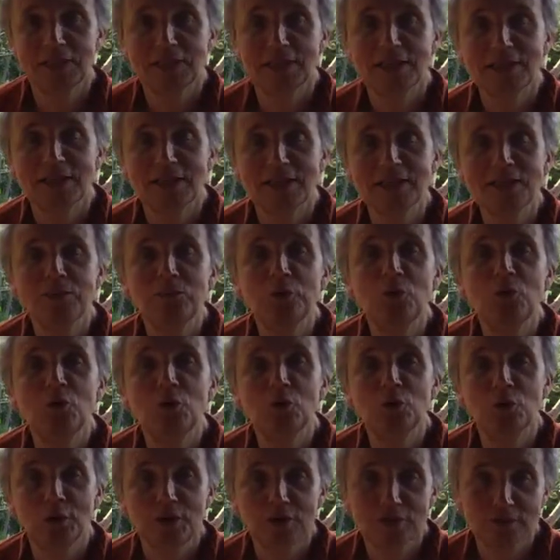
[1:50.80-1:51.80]

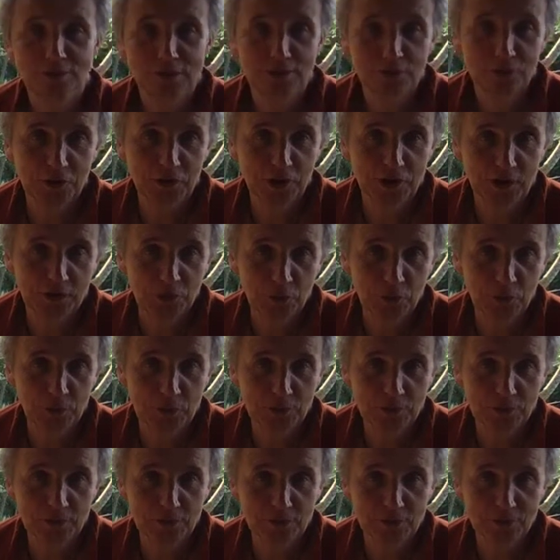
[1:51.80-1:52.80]
explore together with
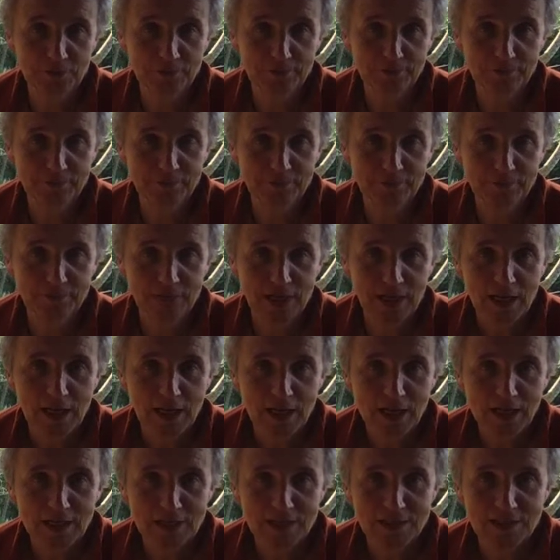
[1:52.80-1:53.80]
you.
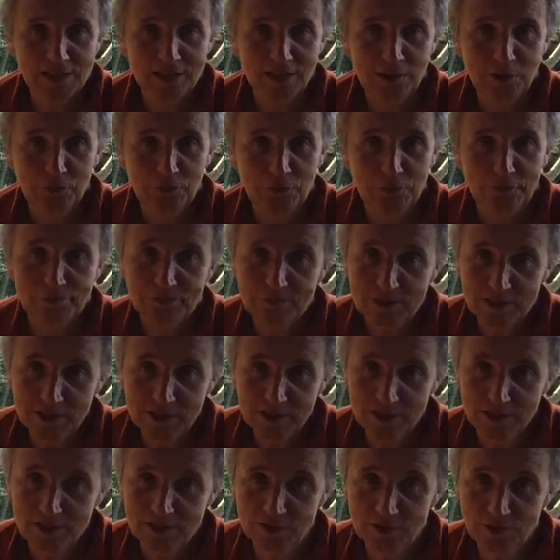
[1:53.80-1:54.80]
So, this
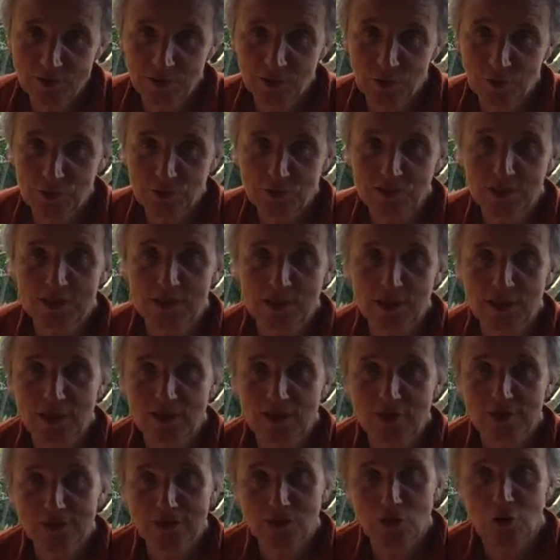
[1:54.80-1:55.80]
is the first set
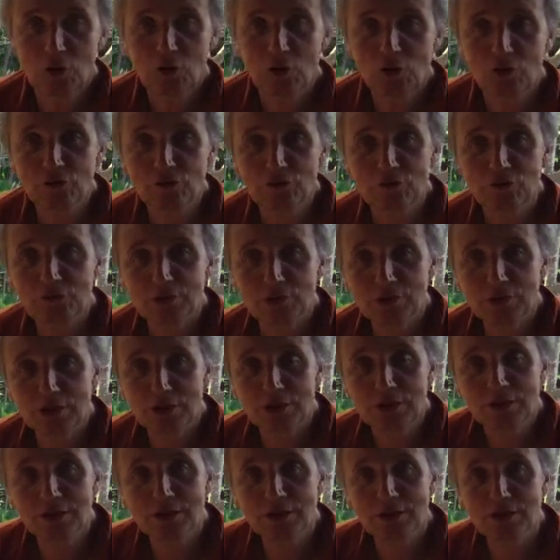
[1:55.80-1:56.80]
of
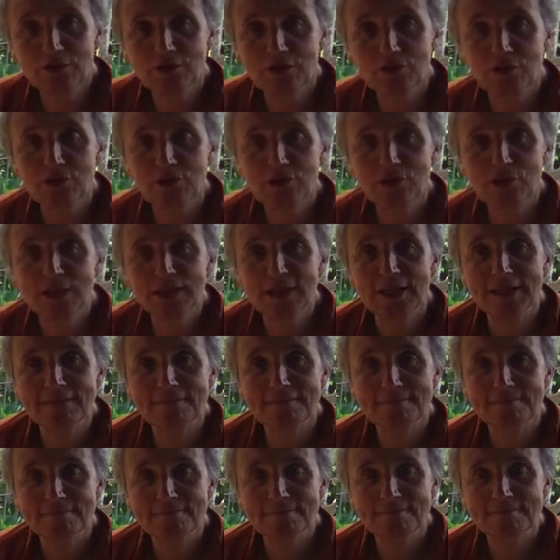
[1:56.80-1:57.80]
breaking free
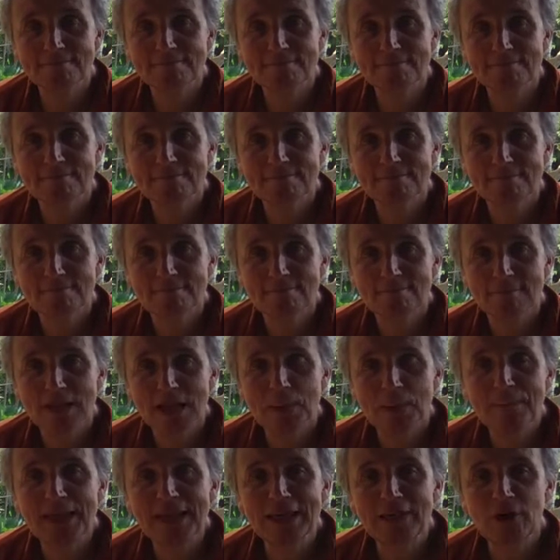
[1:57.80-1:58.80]

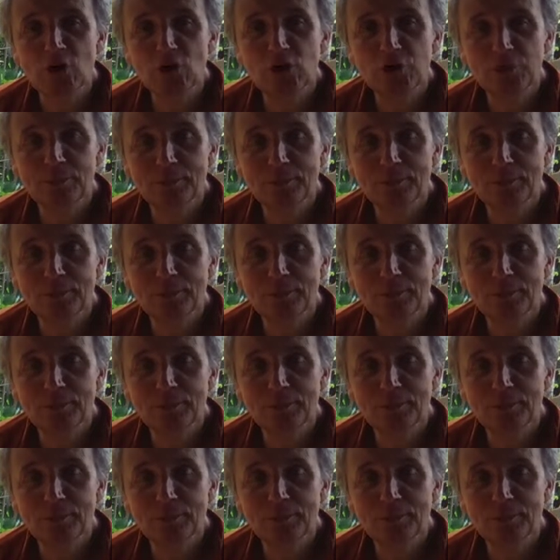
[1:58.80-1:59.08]
beyond